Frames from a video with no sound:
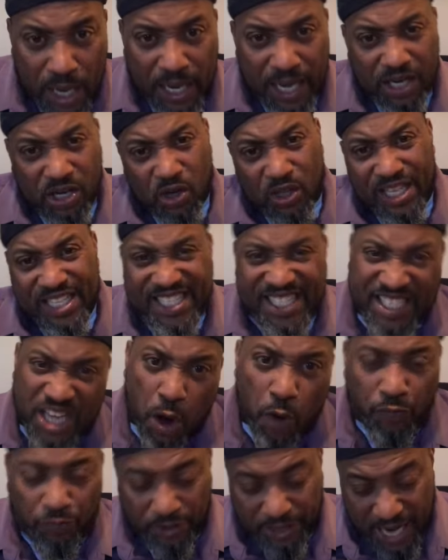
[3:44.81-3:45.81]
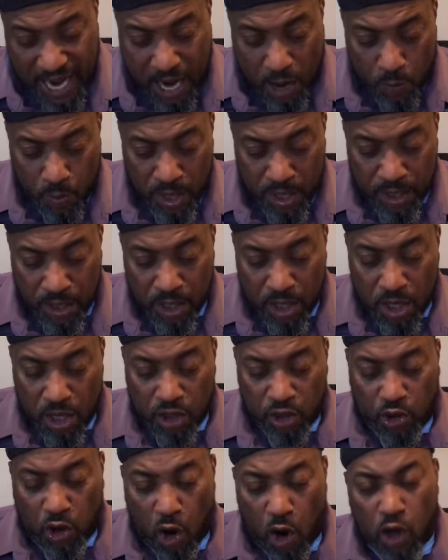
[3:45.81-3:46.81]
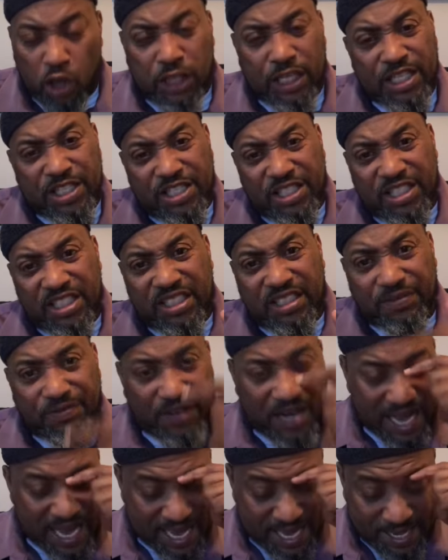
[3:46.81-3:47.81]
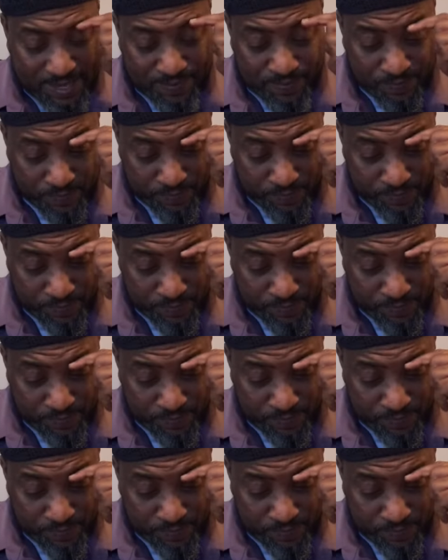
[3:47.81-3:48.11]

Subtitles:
I call it self-dawah, calling to the divine.